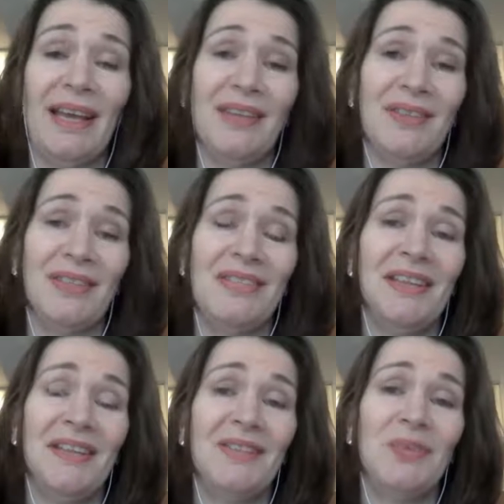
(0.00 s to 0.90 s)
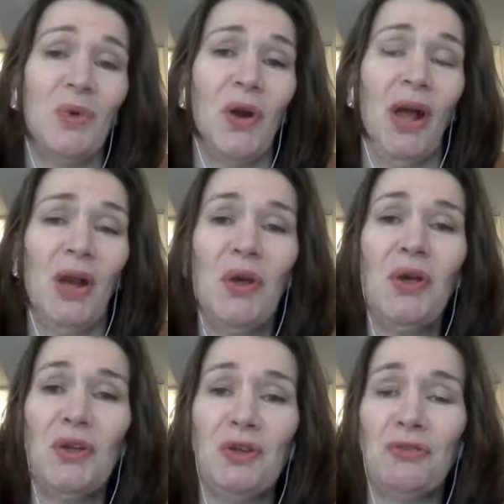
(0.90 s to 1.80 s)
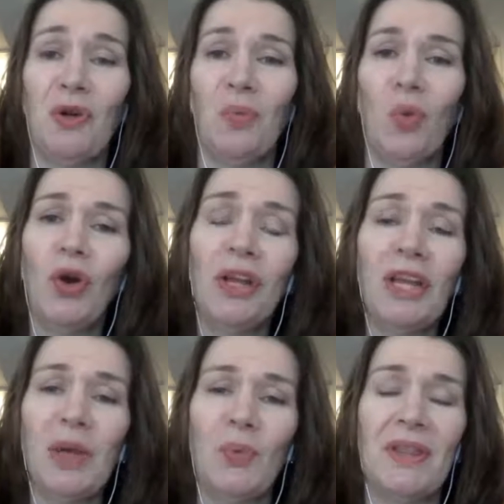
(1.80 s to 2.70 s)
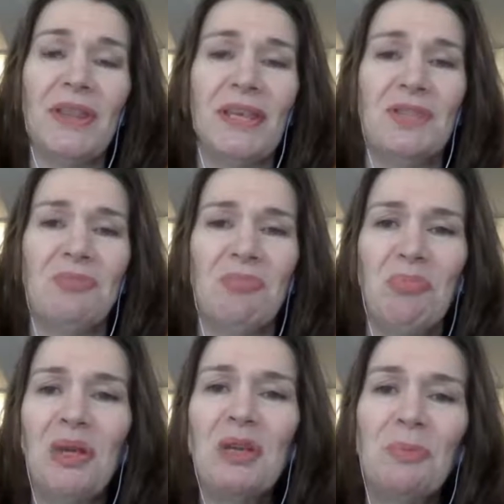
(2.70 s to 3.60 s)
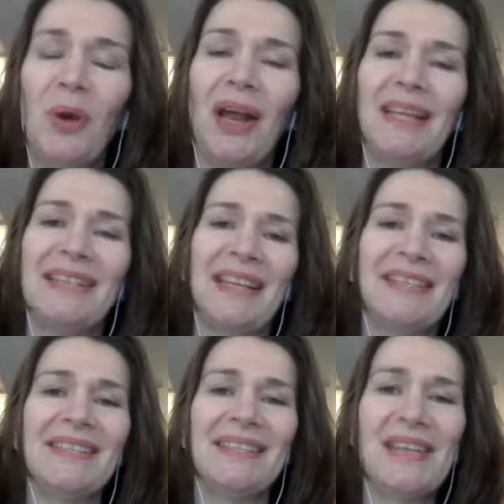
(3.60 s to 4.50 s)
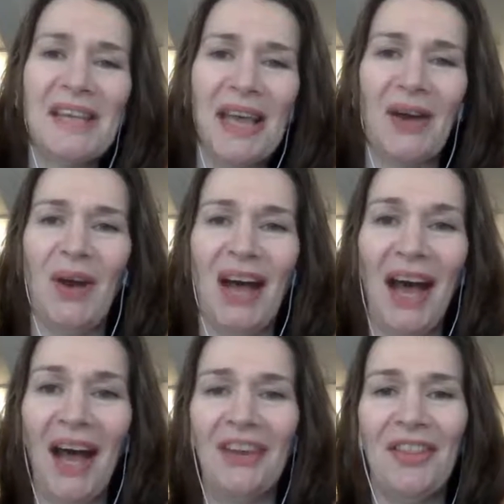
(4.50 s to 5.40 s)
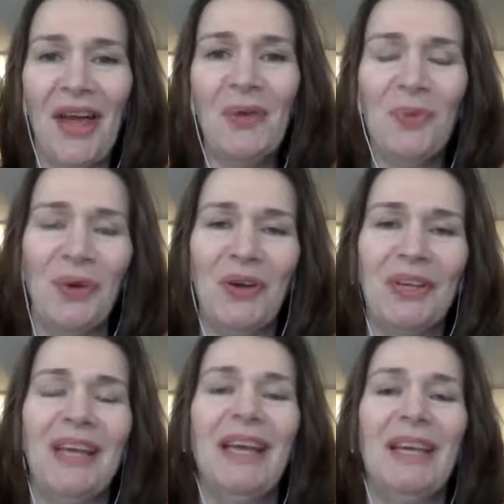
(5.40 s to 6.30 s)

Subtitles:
And as I said, this is what I learned from working with these big brands and seeing how hard they work